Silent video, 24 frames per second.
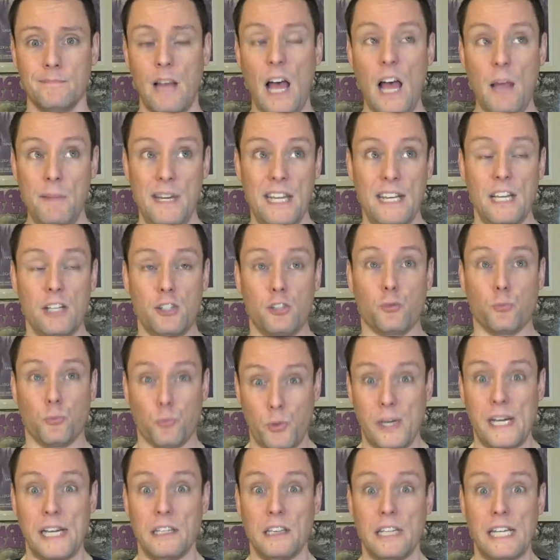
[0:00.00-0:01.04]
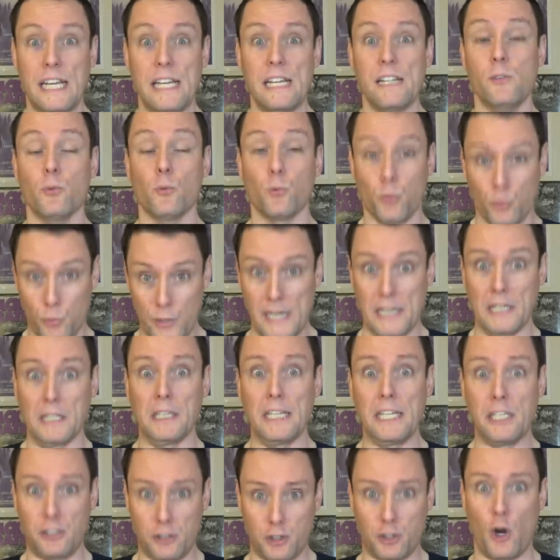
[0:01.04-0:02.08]
I mean, it's really,
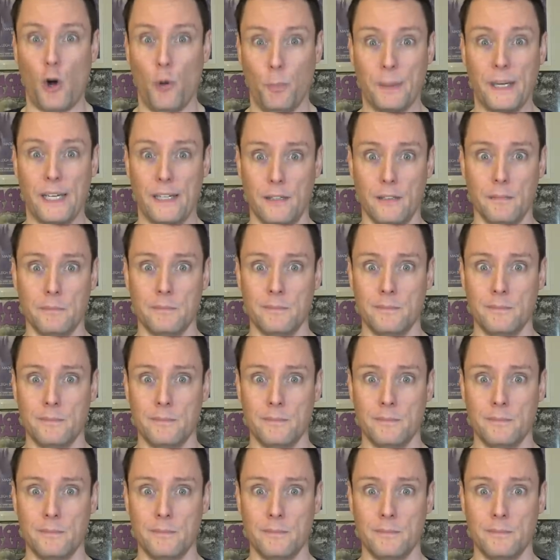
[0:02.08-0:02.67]
really stupid.